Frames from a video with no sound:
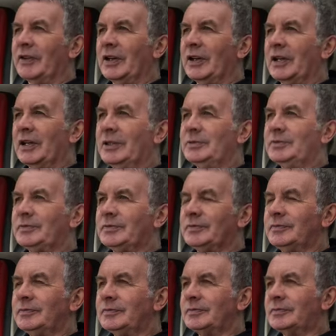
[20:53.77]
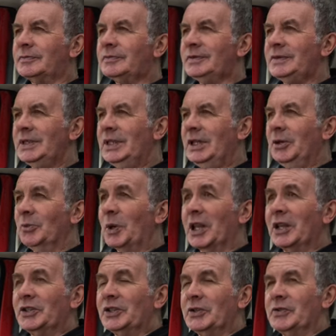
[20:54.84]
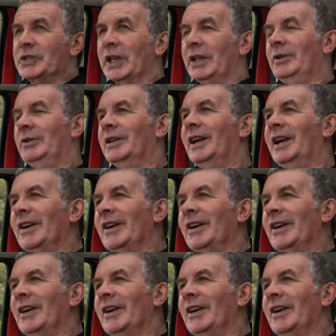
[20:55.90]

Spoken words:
well, I'll do two.